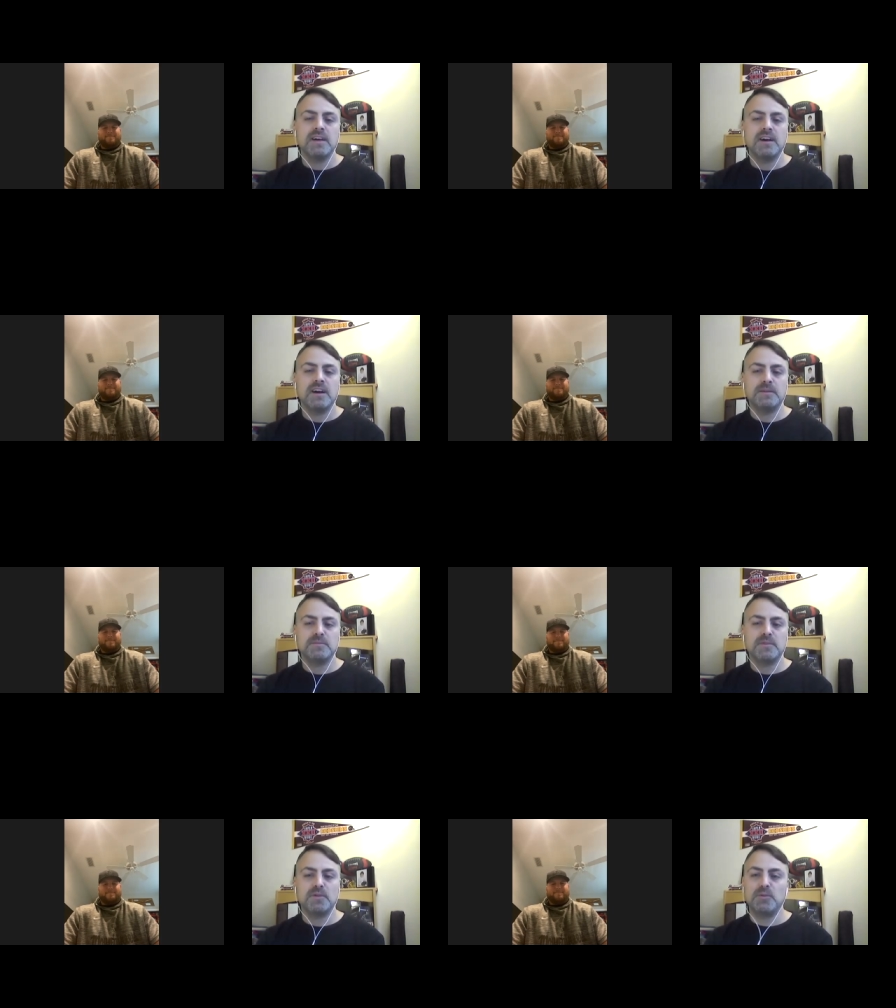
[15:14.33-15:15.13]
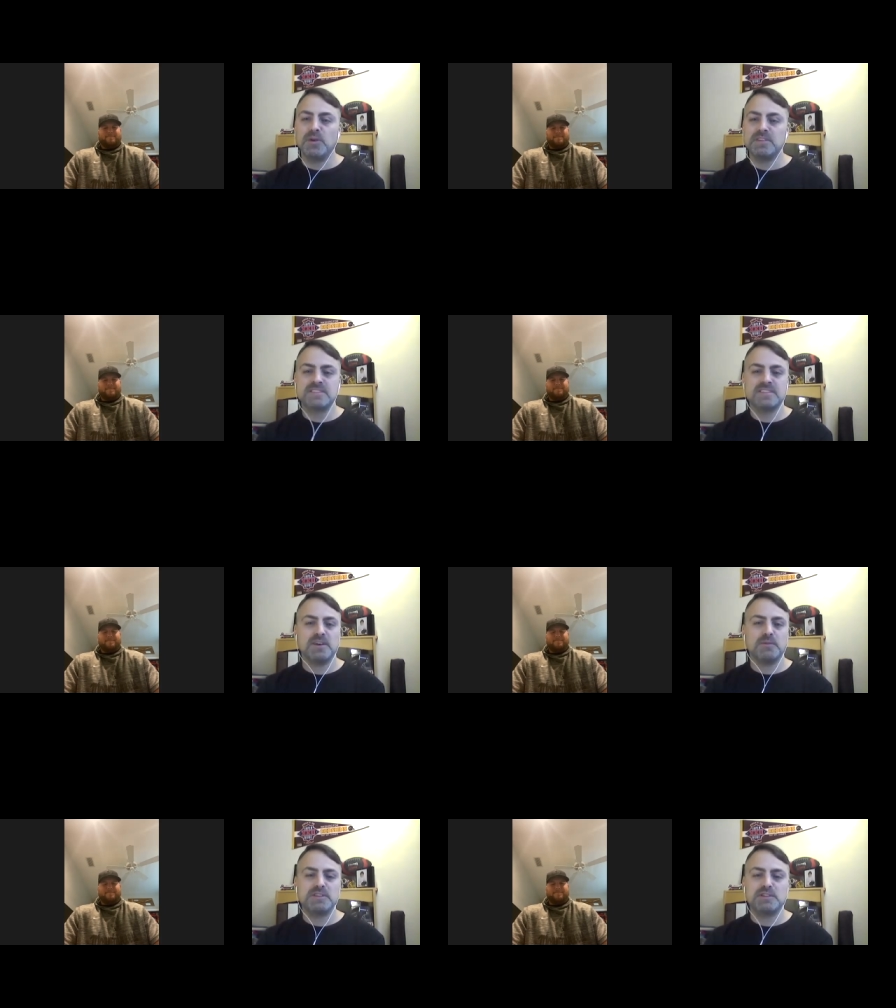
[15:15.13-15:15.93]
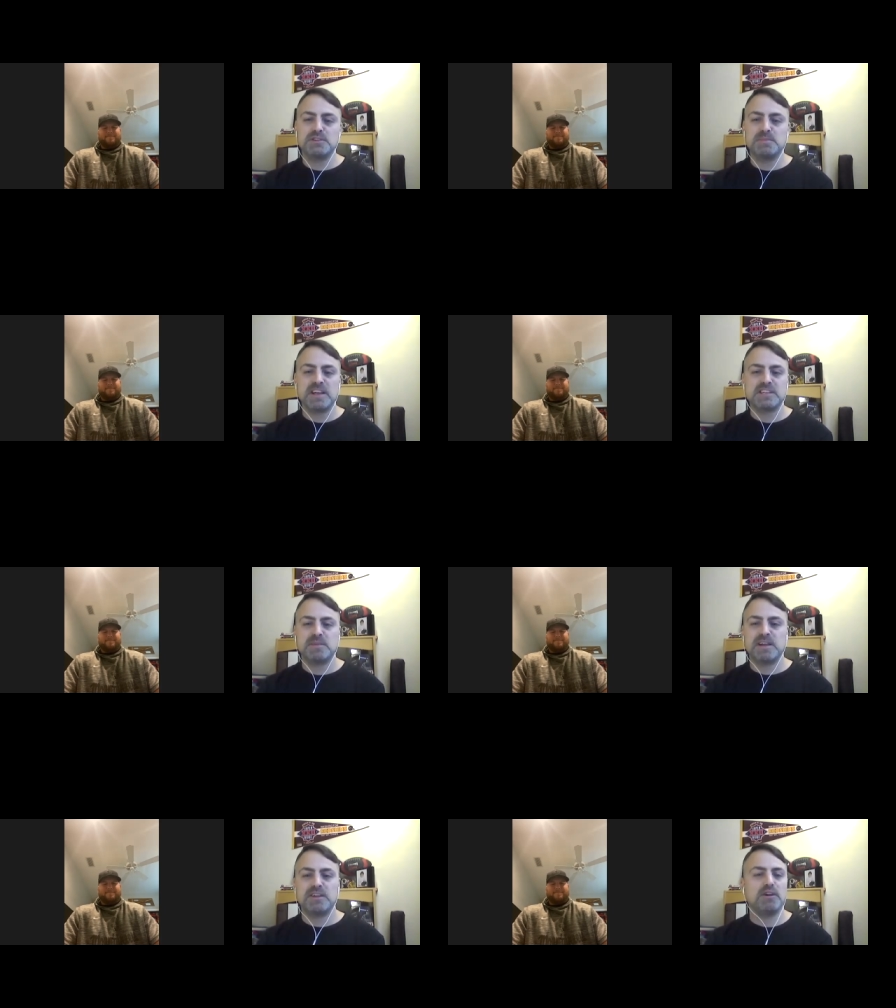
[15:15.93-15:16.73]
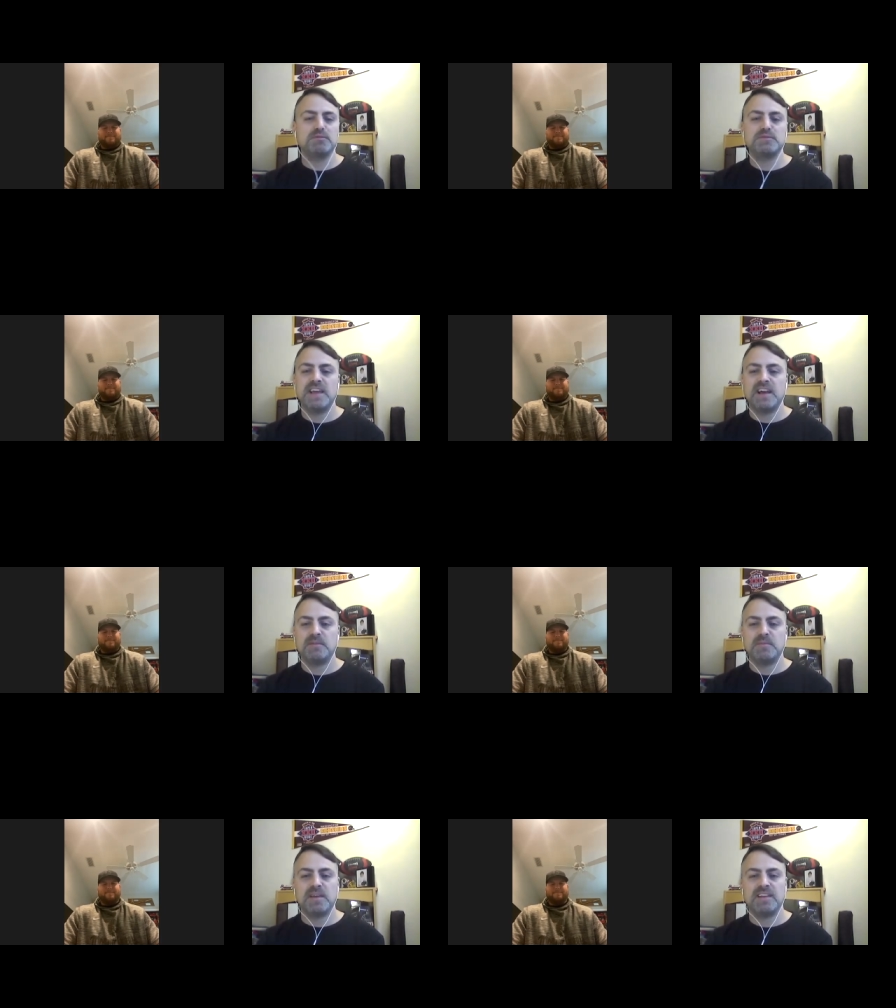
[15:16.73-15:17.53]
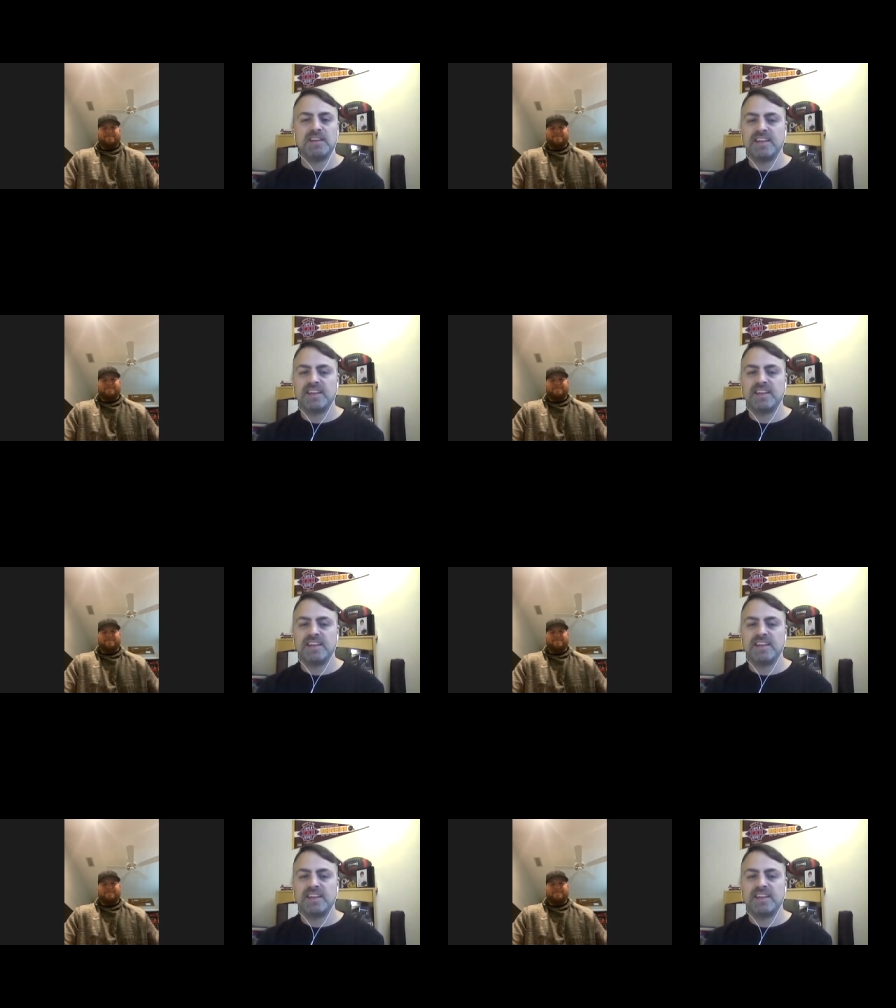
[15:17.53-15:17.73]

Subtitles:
What's so special about your hometown, man?